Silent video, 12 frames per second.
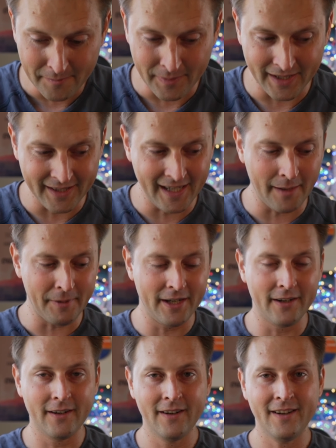being that I'm
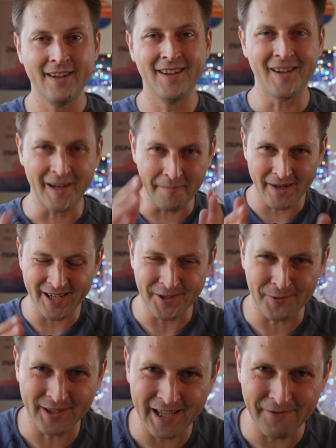here, I might
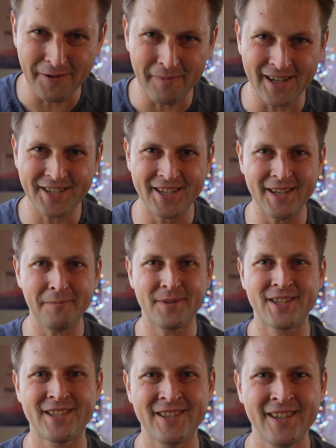as well give you my
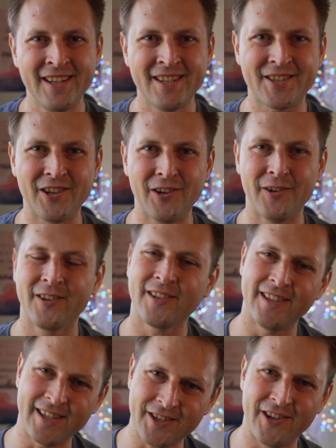tips. So
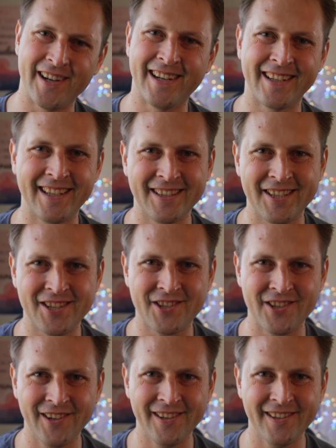let's go ahead and get this
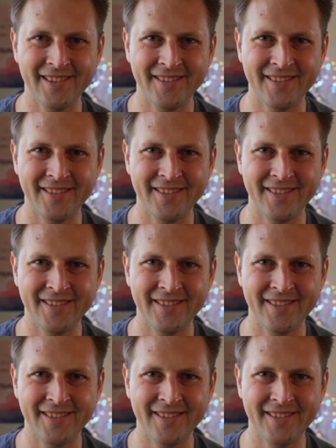started.